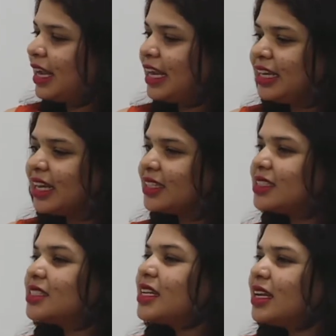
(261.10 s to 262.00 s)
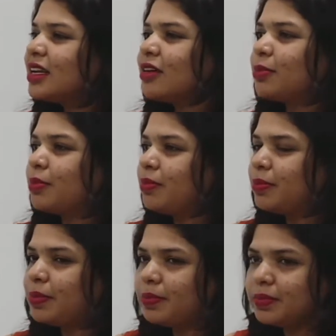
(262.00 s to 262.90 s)
India is still in a
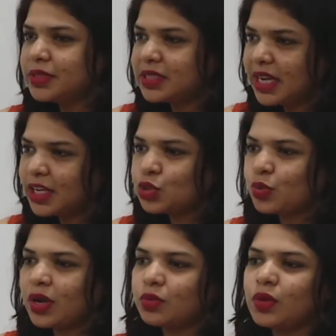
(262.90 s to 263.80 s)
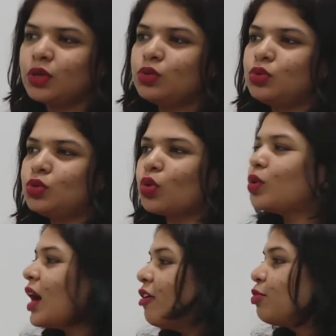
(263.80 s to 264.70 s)
stage where we
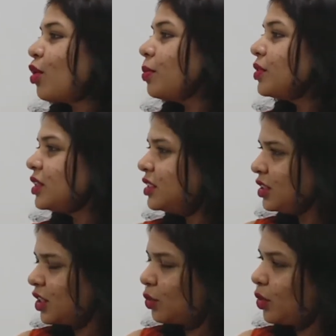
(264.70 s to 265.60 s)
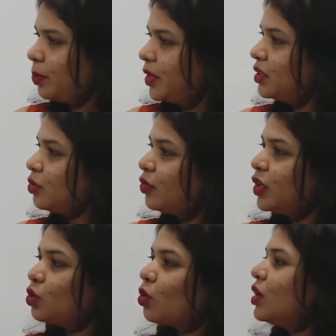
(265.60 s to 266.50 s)
don't have proper research equipment. We
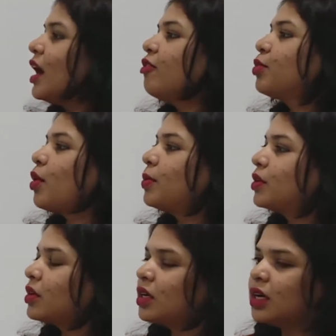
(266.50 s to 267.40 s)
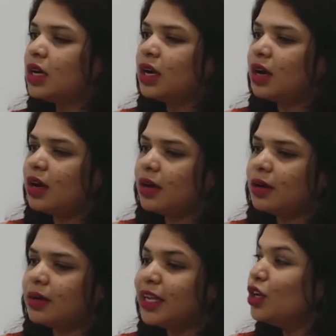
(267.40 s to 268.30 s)
don't have proper
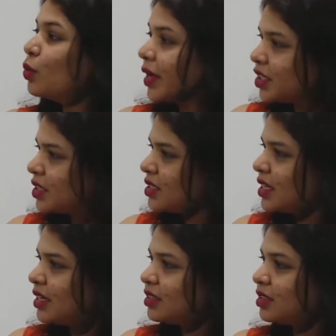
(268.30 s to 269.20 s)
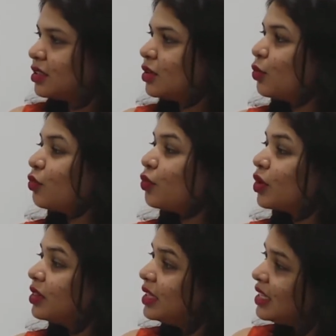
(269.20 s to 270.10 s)
uh, innovation centers
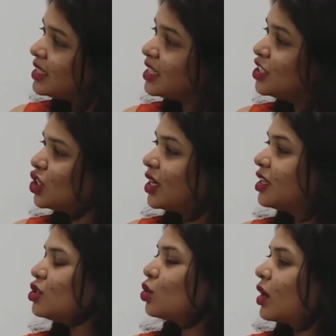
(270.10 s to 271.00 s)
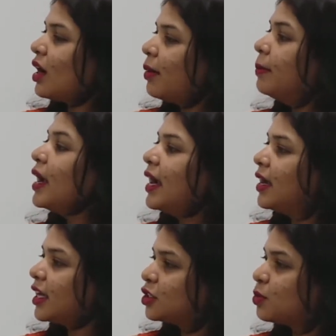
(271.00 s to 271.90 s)
for these engineers to come
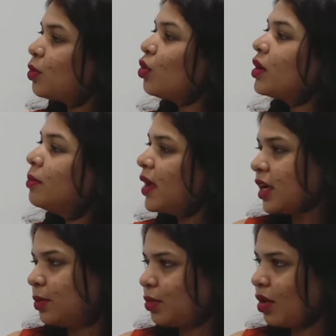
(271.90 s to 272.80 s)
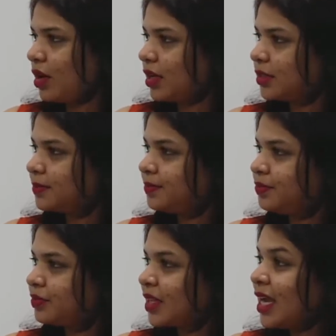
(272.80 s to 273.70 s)
and explore and make a product.
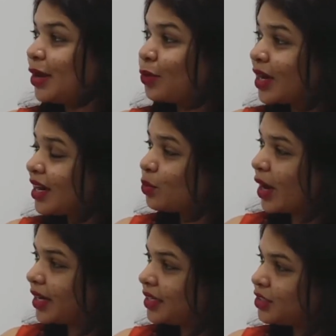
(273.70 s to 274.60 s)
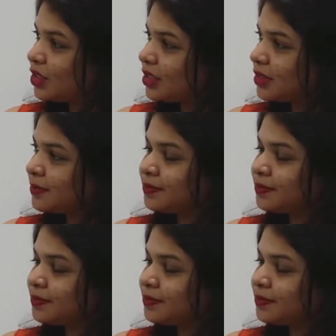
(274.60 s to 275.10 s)
And one advantage is